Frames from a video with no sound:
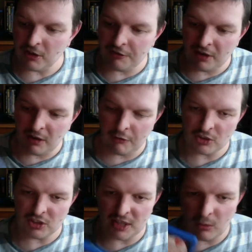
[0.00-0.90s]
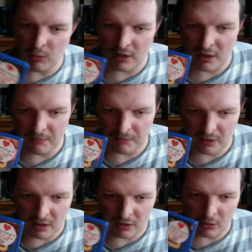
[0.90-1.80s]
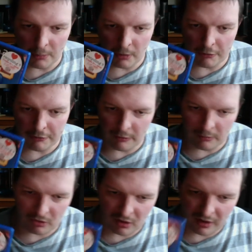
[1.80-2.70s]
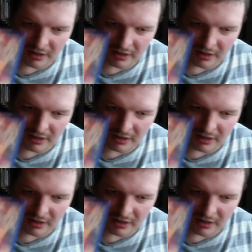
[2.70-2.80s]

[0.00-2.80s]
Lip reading: if you love watching the old Don Bluth films like